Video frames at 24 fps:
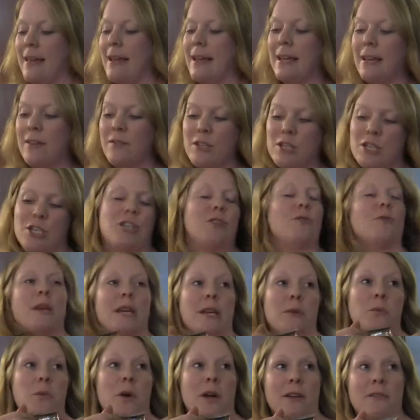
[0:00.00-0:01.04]
They give it to you
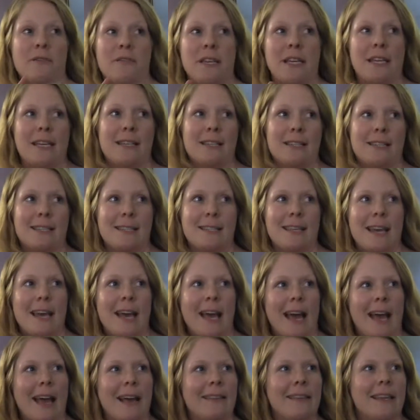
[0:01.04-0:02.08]
in one of these,
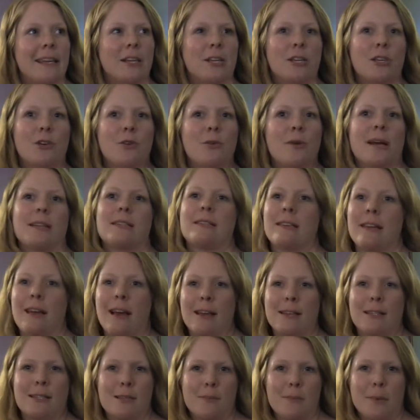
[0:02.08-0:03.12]
and then you, as the
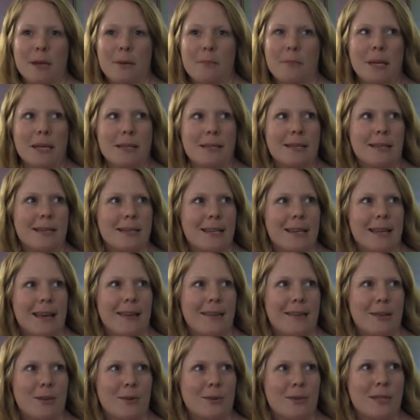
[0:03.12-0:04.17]
customer, oh. mix it
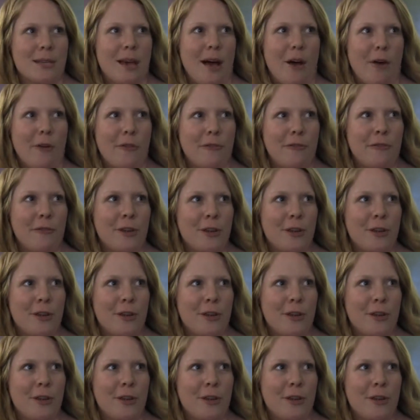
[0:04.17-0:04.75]
together yourself.